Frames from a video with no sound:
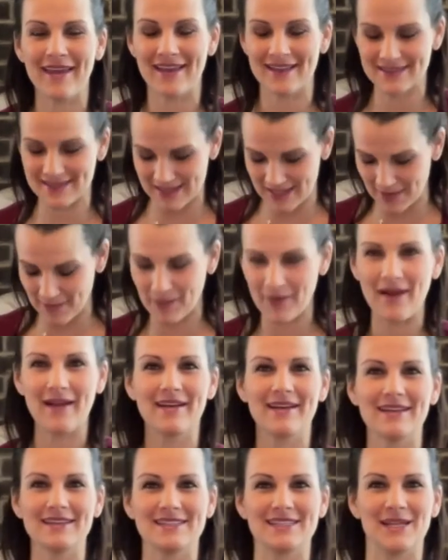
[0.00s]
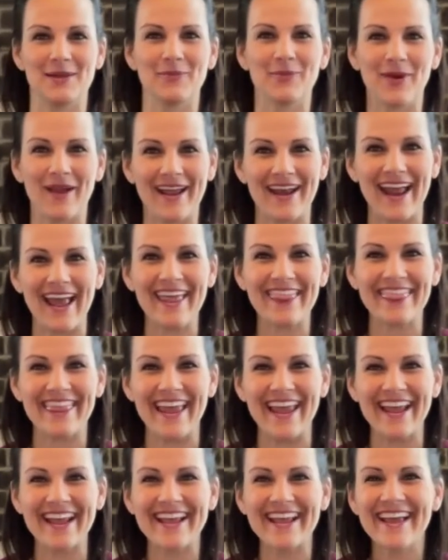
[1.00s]
It's the pregnancy brain, I
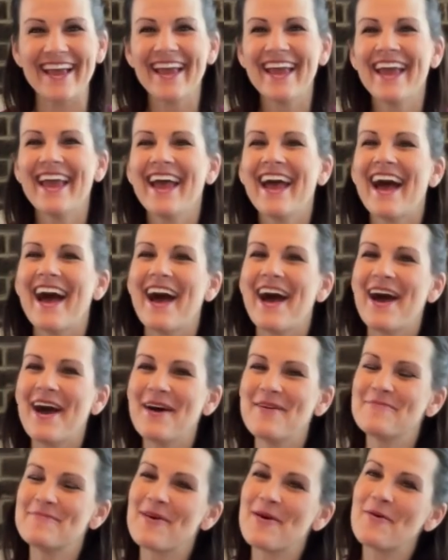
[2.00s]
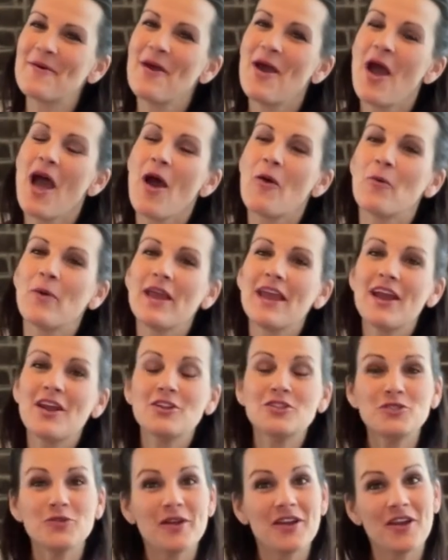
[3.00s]
think. But we
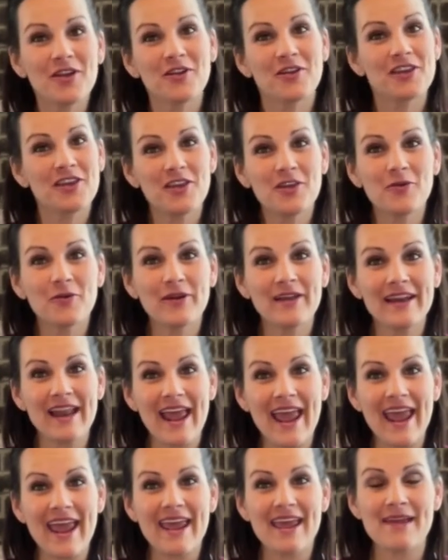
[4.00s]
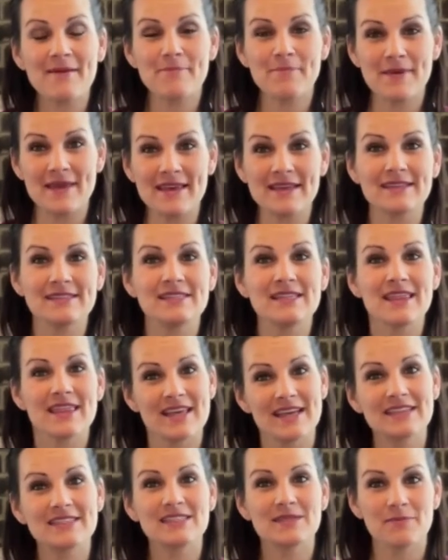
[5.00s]
are doing our Q&A piece
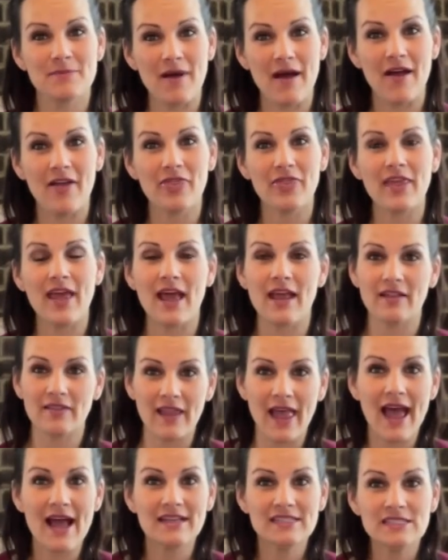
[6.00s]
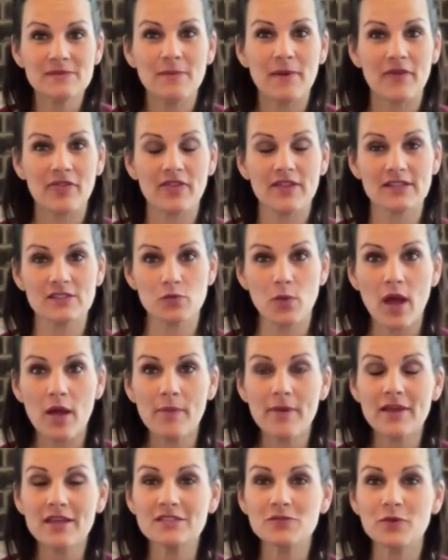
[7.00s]
this month and last month as
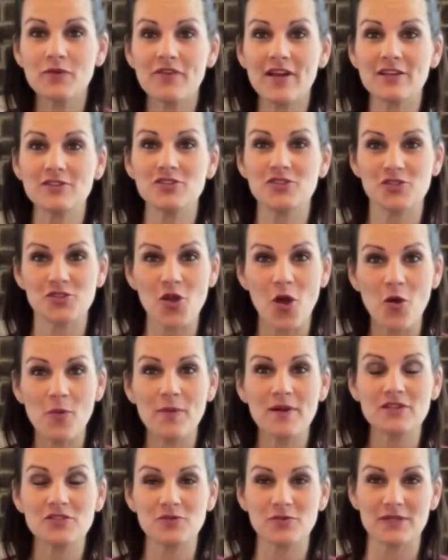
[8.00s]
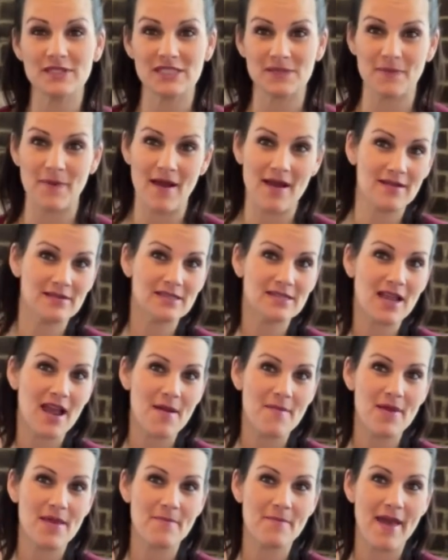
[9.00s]
well, because we've had so much response
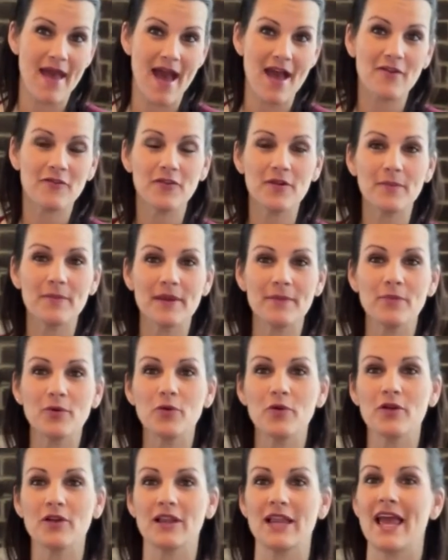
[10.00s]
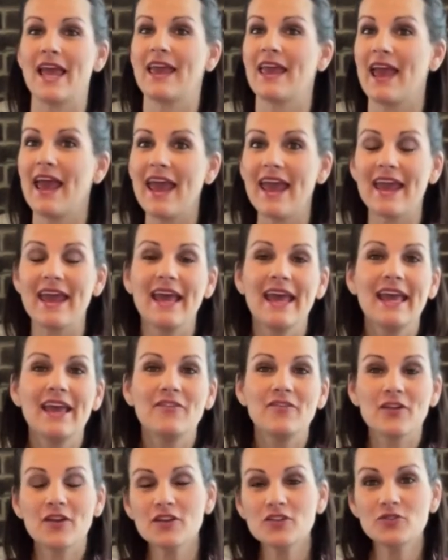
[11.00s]
coming back from people who are like, hey,
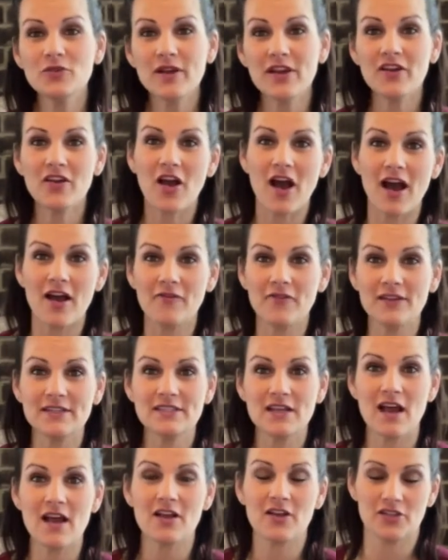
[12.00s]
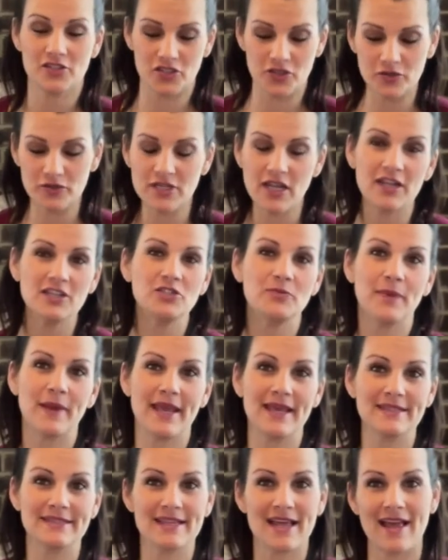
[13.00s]
if you're doing a coffee talk, could you touch
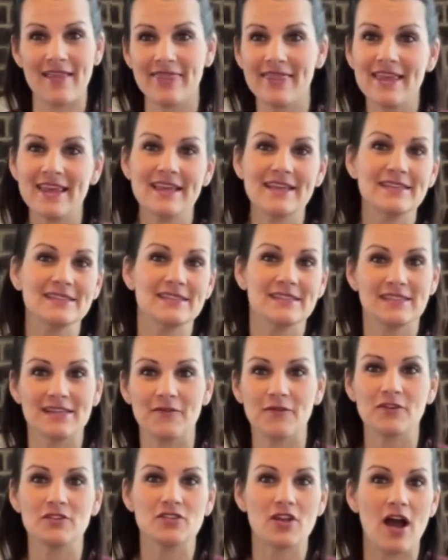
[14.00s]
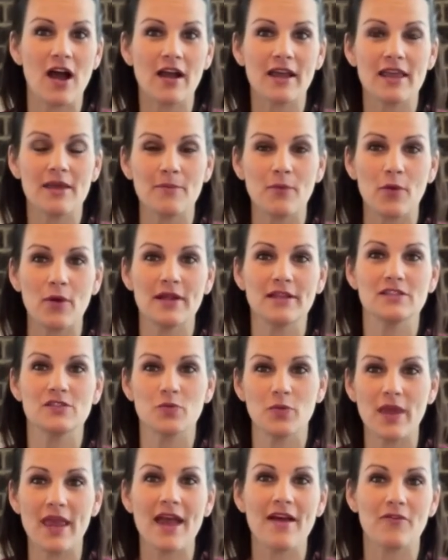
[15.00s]
base on these different talking
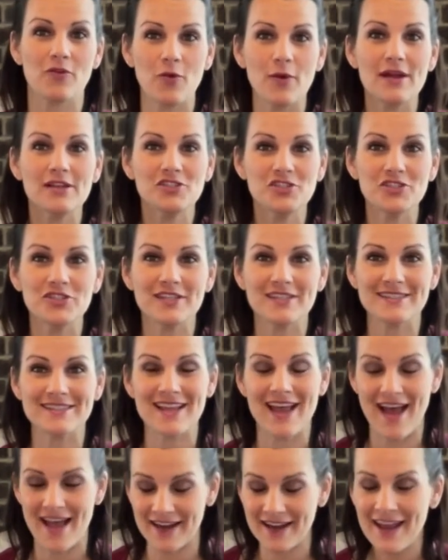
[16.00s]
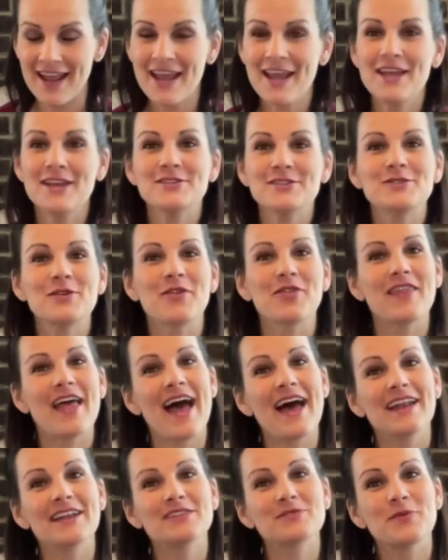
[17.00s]
points we have questions on? So
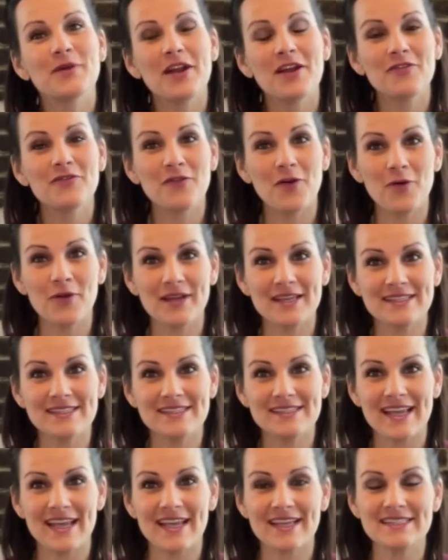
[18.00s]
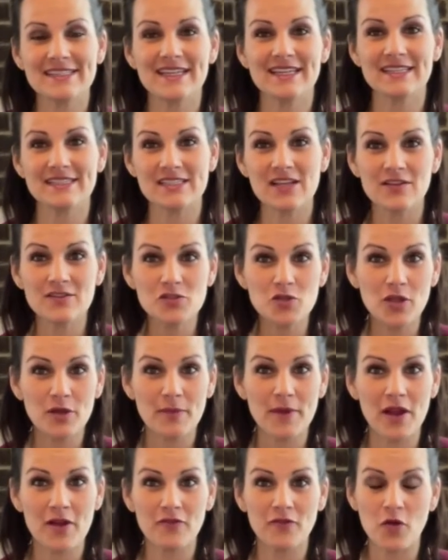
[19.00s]
that is what our focus is, and it's also going
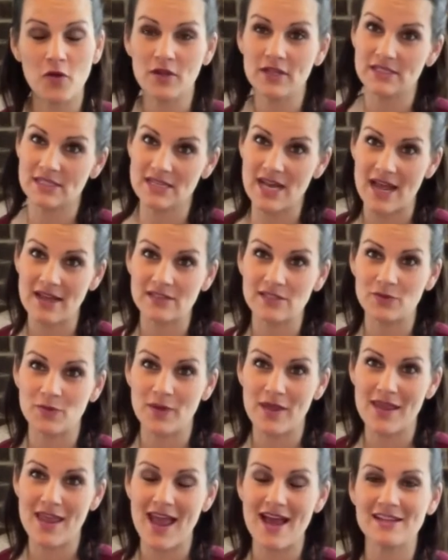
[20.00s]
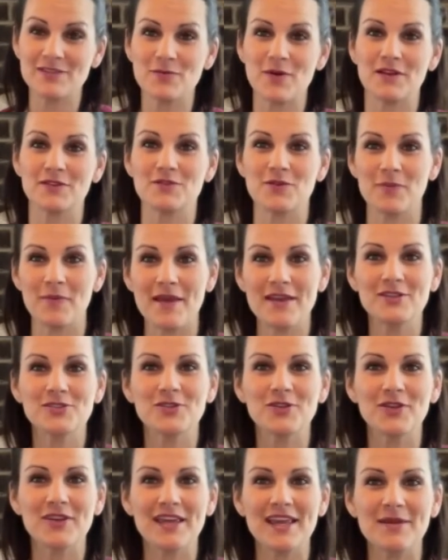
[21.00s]
to be our focus next week as well. So make
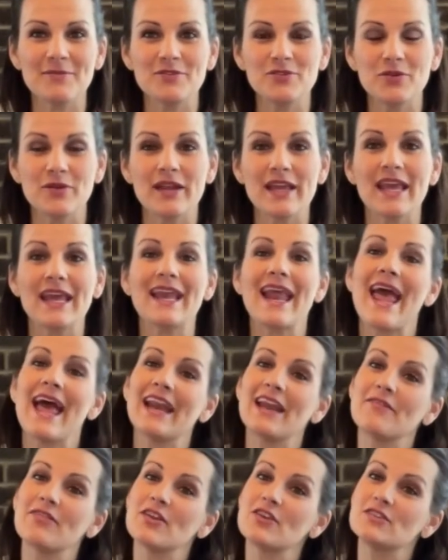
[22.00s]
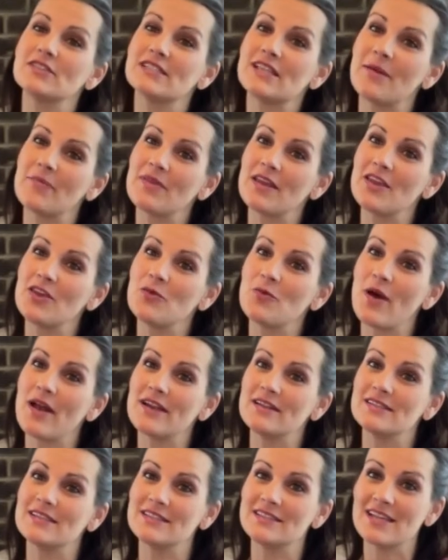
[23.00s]
sure you keep tuning in, and if there's something you
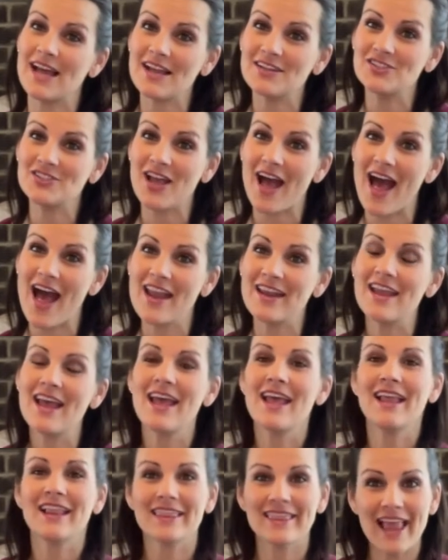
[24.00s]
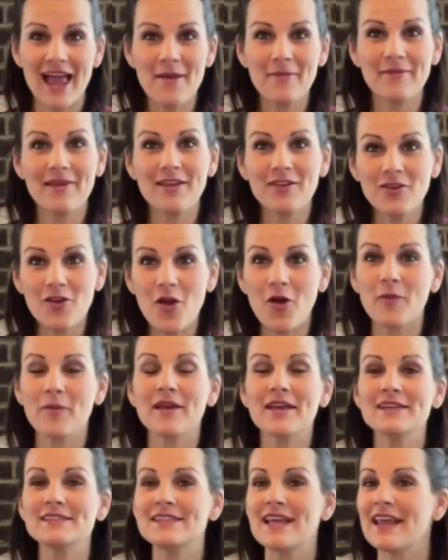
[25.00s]
want us to touch on, let me know,
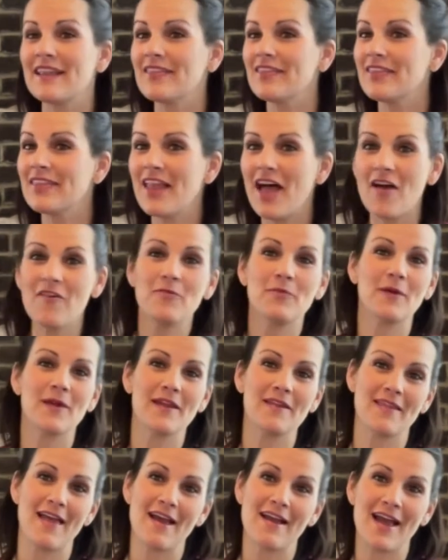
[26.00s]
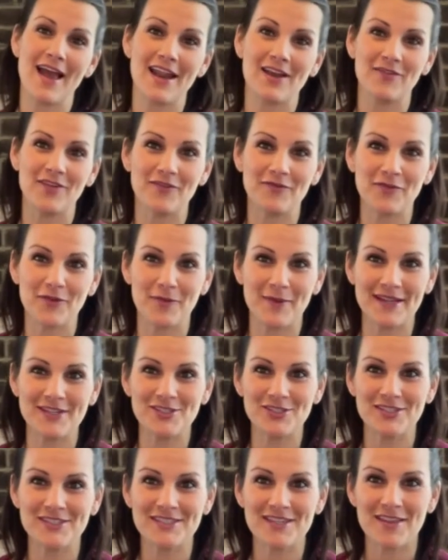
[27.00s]
because I love bringing that kind of
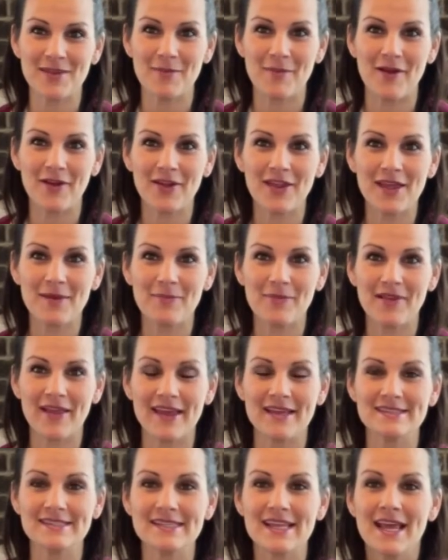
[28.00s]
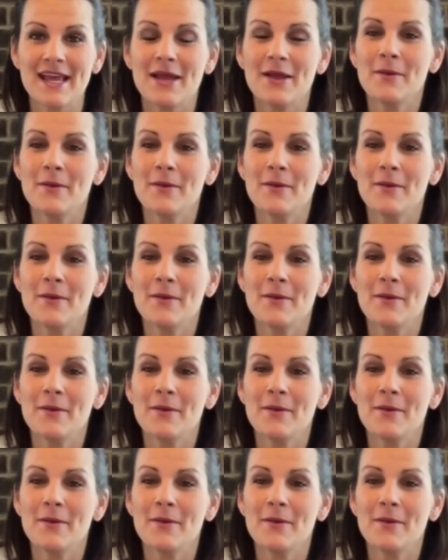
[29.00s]
information to the marketplace.